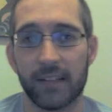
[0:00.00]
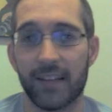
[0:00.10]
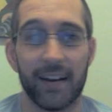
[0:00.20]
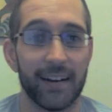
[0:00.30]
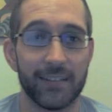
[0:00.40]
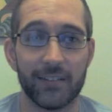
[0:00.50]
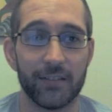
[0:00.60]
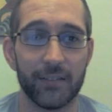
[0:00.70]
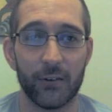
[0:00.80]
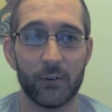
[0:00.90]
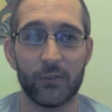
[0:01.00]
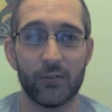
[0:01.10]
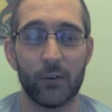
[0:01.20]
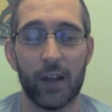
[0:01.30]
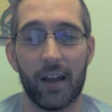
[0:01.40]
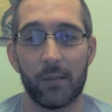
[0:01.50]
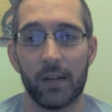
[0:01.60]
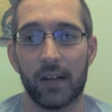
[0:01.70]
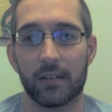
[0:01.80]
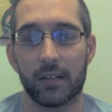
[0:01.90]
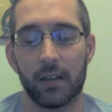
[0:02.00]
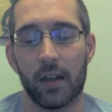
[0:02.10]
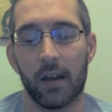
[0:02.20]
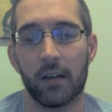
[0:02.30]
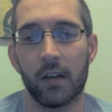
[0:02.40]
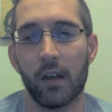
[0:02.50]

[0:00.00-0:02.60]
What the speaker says: that answer for those of you that have been asking that.